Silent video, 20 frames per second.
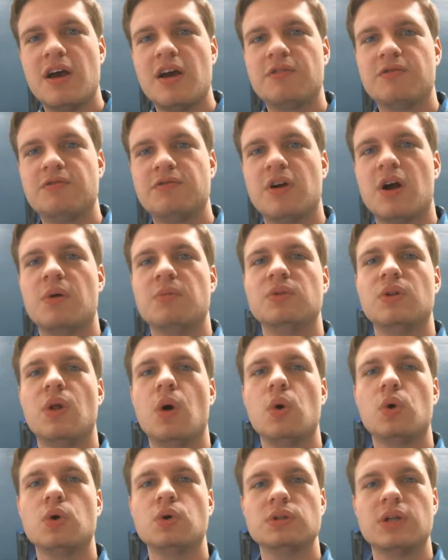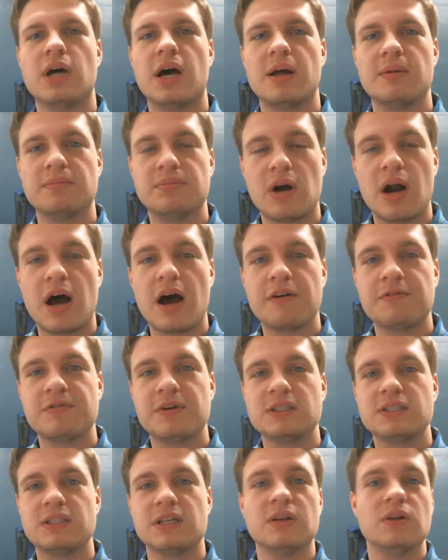from local
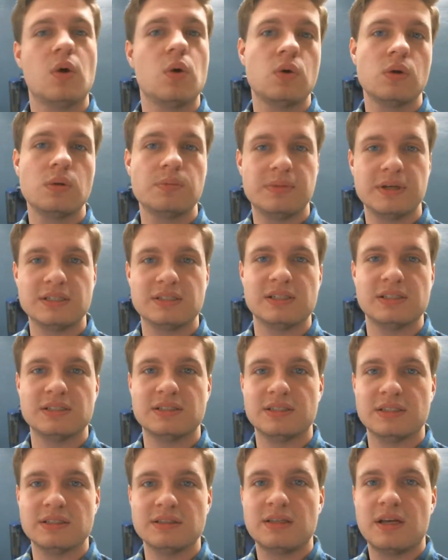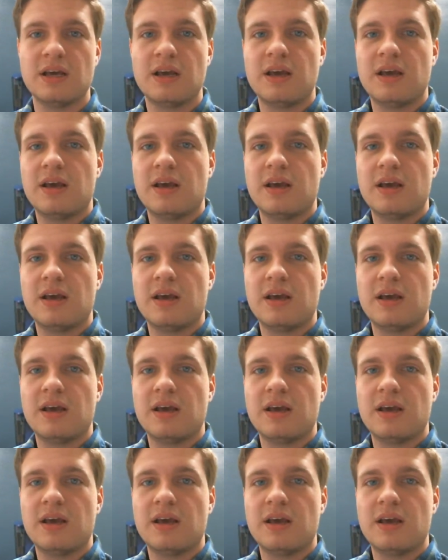nonprofits and local businesses